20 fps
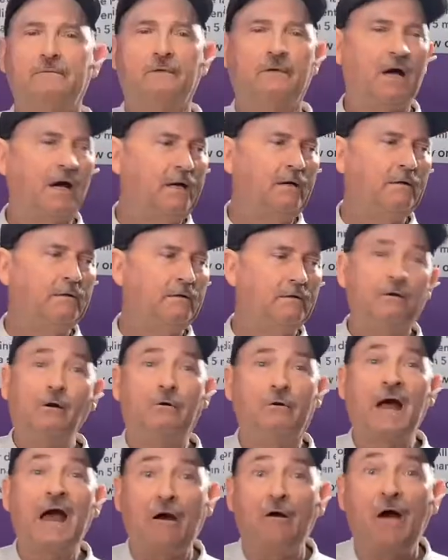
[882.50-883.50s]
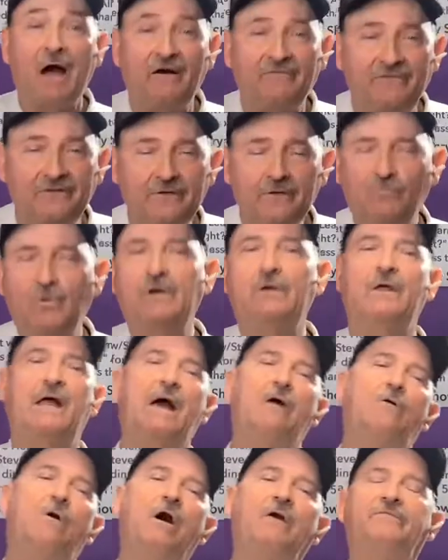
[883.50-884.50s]
Huh? Oh, how often? Well,
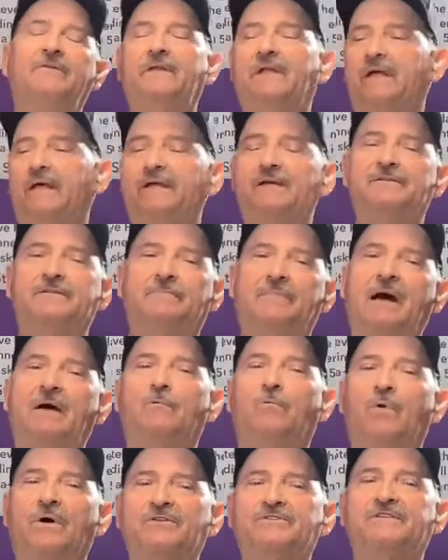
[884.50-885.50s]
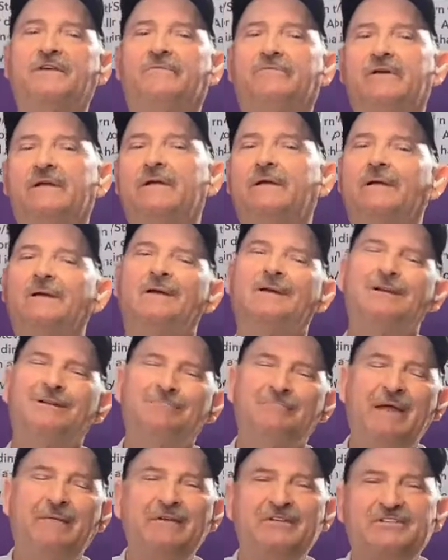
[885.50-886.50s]
how often? It is about once every
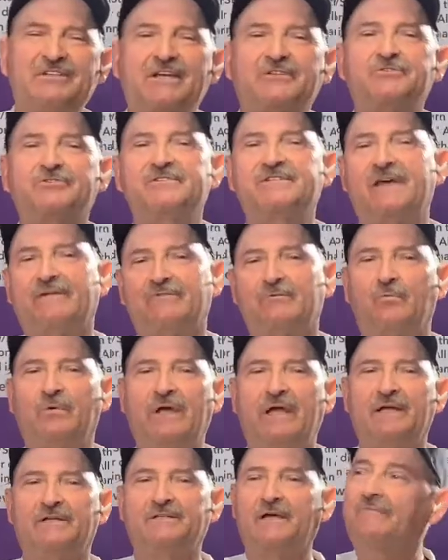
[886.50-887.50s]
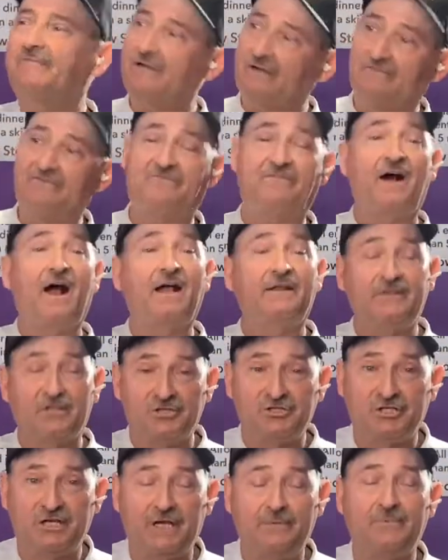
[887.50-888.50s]
maybe 6 or 7 weeks. I've got to find the
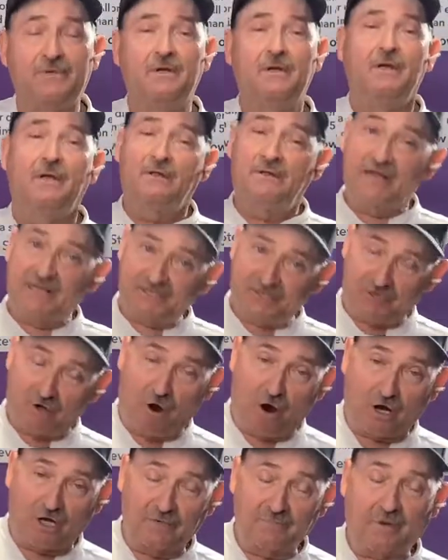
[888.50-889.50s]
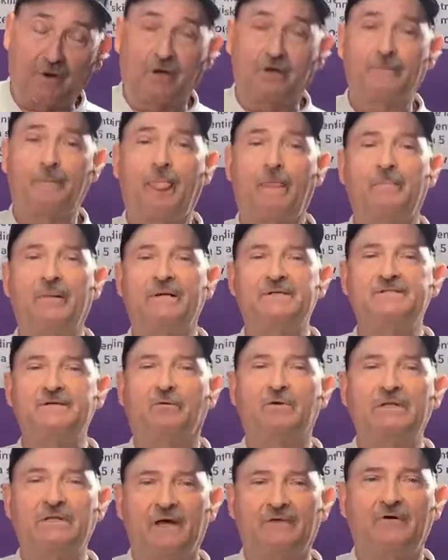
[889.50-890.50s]
Jeep. That's the hard part. But
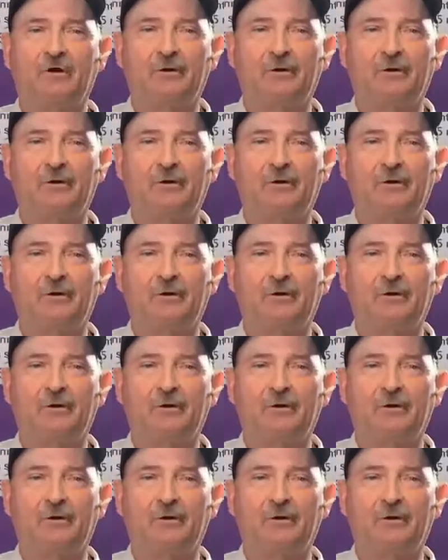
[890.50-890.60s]
we love